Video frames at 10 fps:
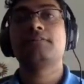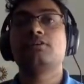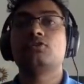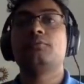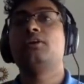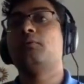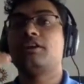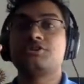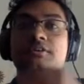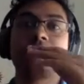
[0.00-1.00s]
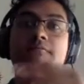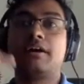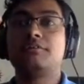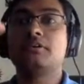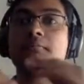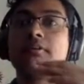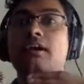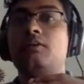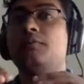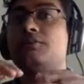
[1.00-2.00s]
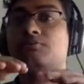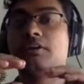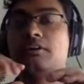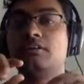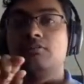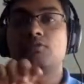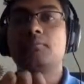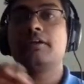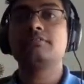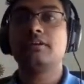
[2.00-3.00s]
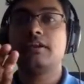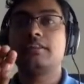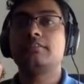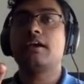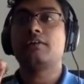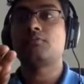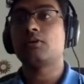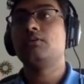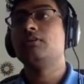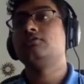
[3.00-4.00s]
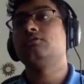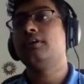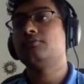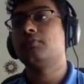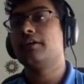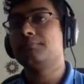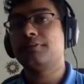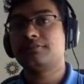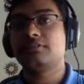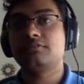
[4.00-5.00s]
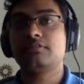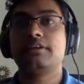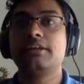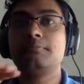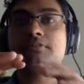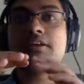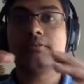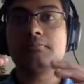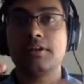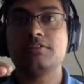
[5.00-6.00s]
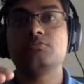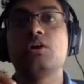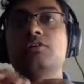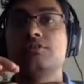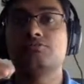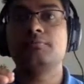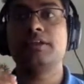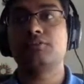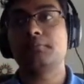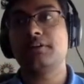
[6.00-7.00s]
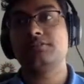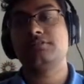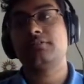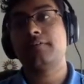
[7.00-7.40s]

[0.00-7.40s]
So we don't want to shift values up and down. We just want to replace it in that row. So that's what in place does. It keeps it in place while it's being replaced.